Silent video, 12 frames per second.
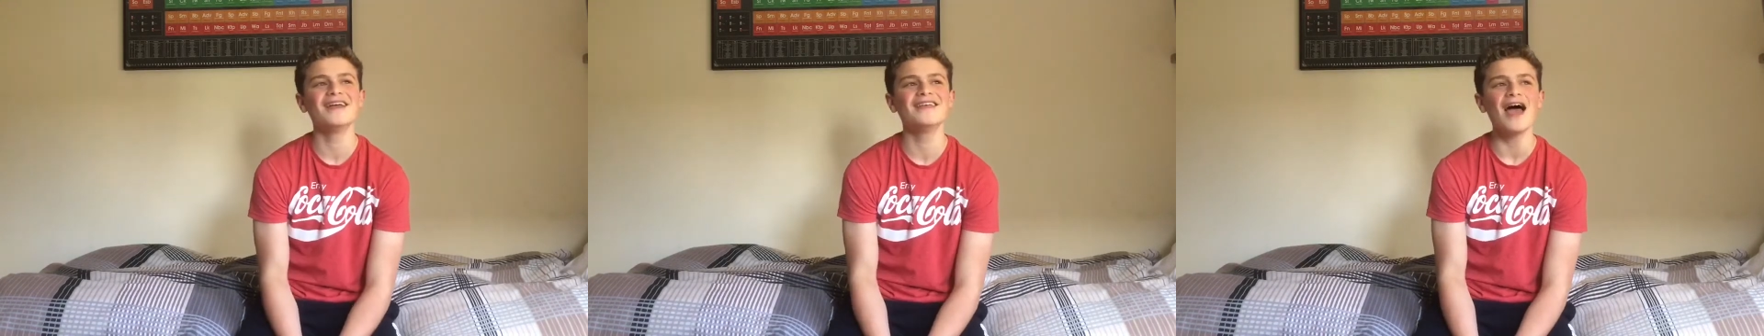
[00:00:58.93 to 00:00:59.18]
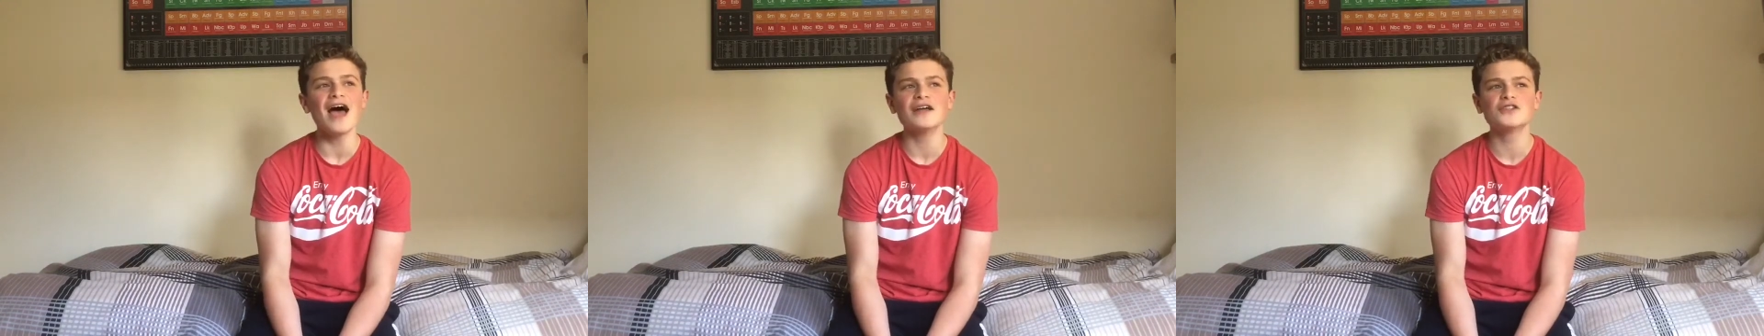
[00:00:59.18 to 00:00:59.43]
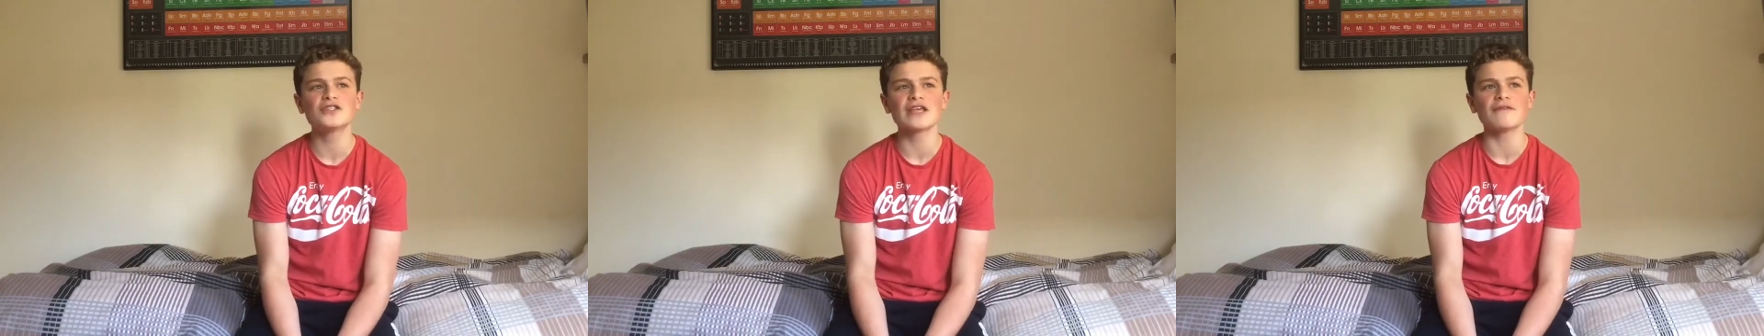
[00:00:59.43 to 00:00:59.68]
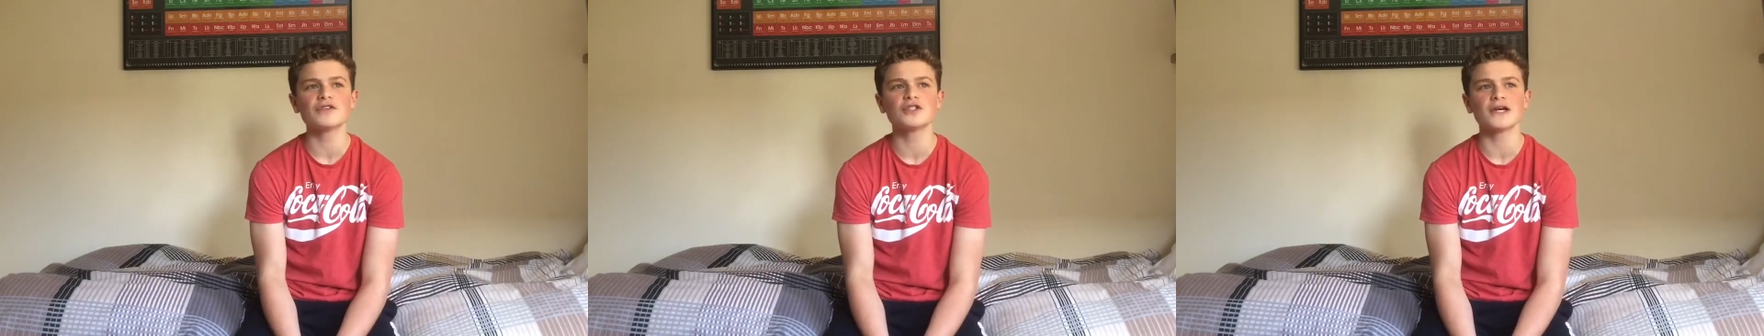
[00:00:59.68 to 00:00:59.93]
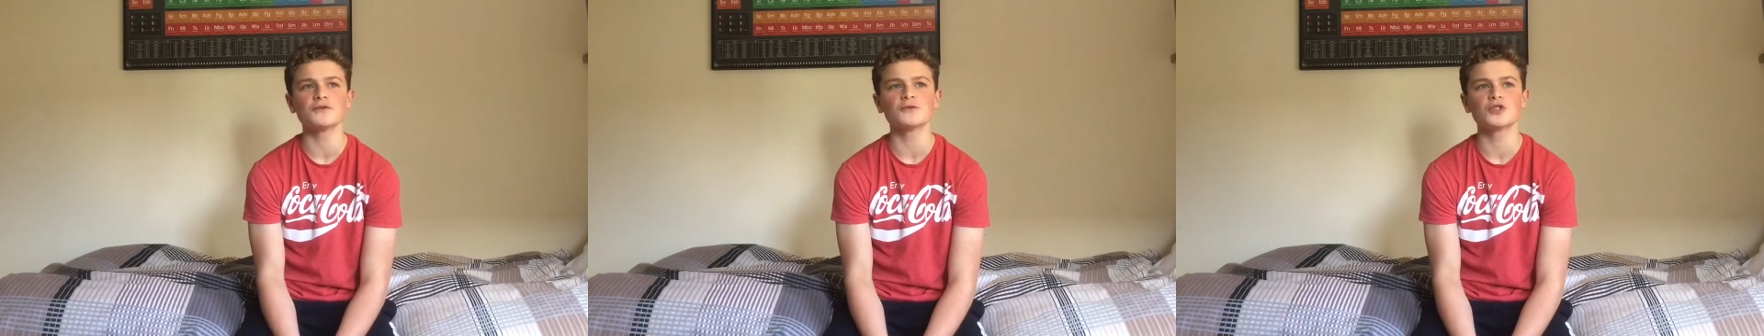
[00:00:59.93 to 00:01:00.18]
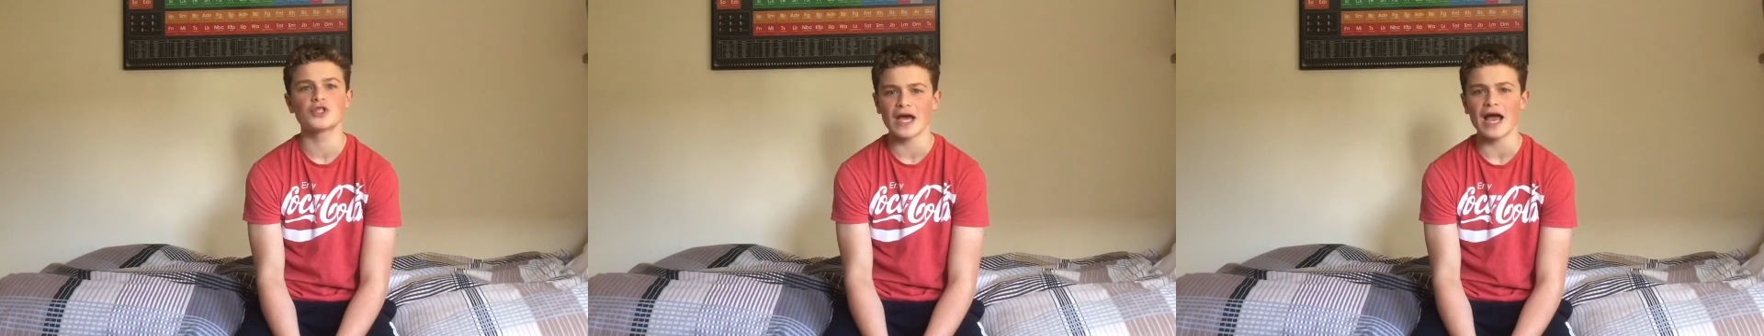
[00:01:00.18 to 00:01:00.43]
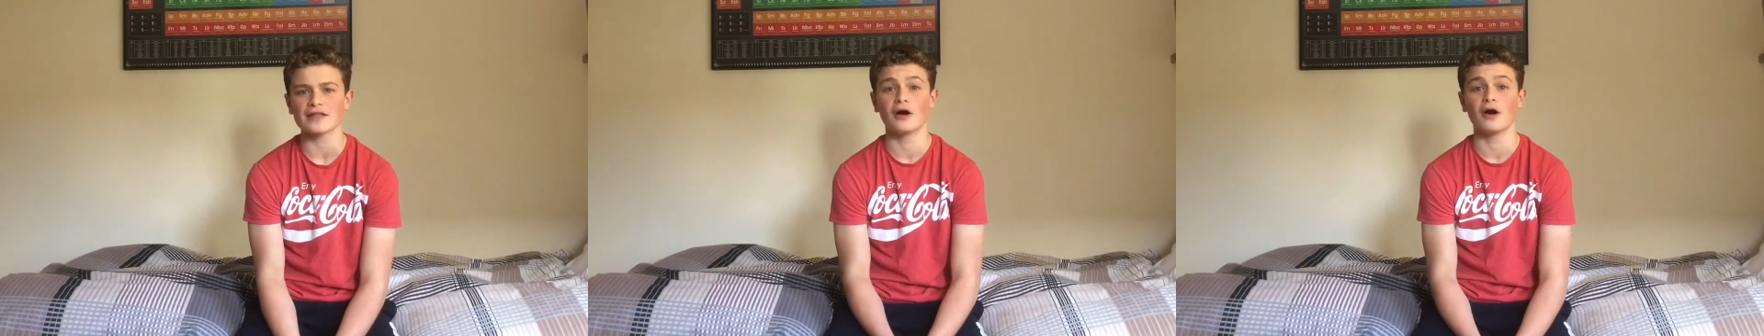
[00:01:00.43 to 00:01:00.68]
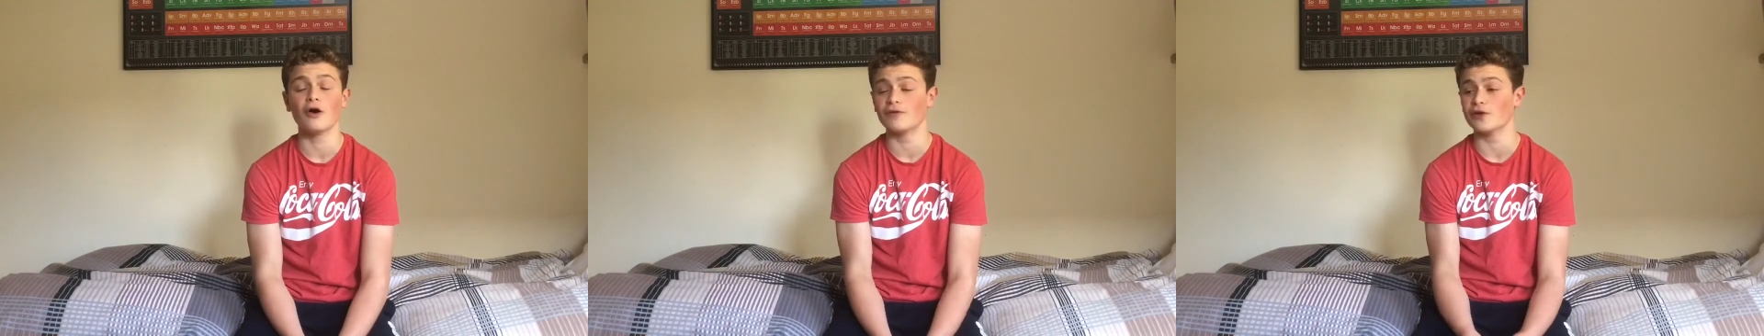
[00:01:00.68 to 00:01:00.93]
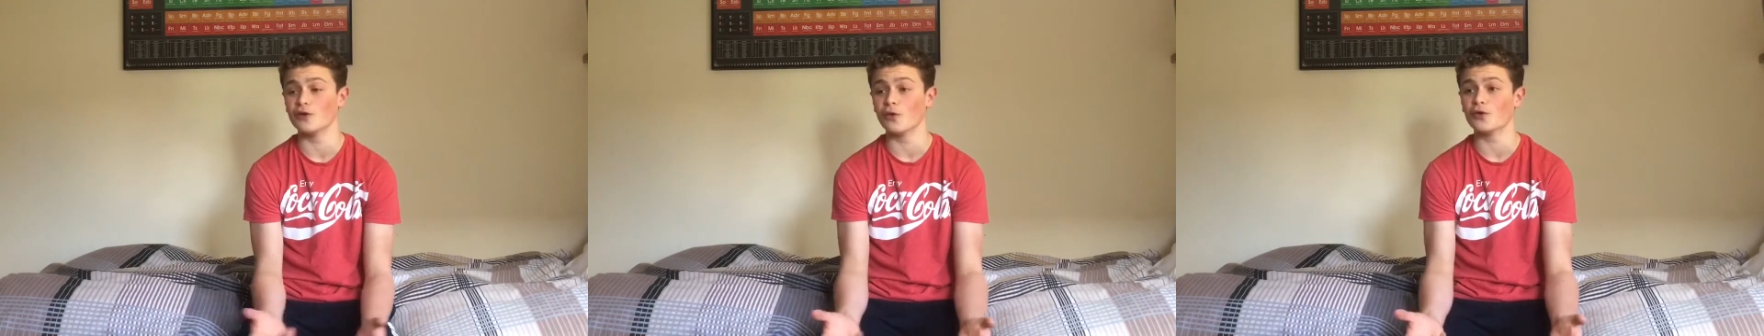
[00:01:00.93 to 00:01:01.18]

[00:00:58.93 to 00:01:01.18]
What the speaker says: Yeah, and just have a general chat. Hopefully an